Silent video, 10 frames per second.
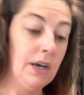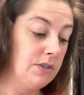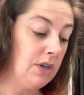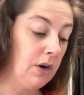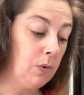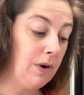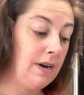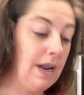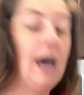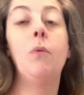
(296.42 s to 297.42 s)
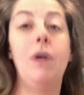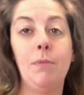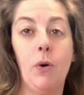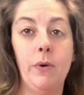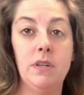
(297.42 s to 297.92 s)
So now what
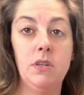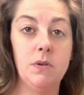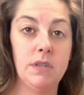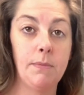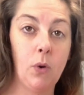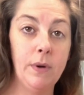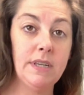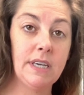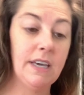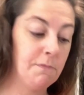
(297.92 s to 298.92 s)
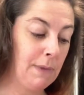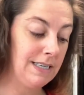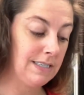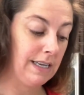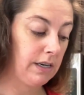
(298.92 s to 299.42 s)
I'm going to do is I'm going to give my
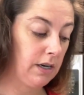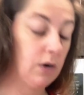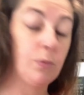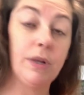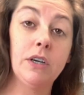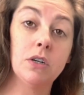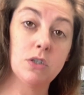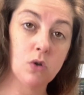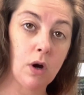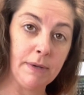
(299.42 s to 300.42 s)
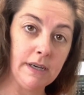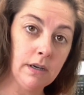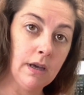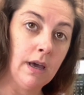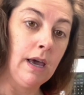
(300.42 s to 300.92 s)
sink a really good
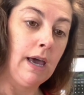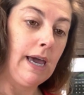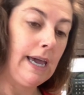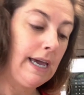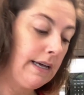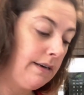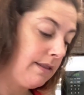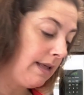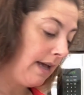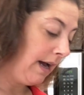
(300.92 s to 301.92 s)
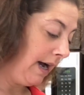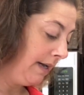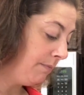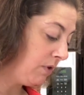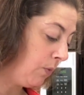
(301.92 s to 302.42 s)
scrubbing and then
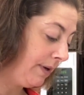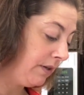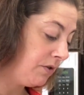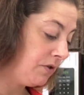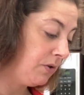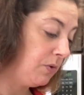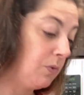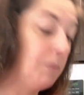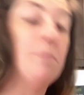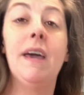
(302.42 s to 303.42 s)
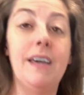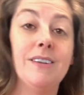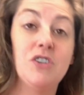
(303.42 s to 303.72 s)
I'm going to make it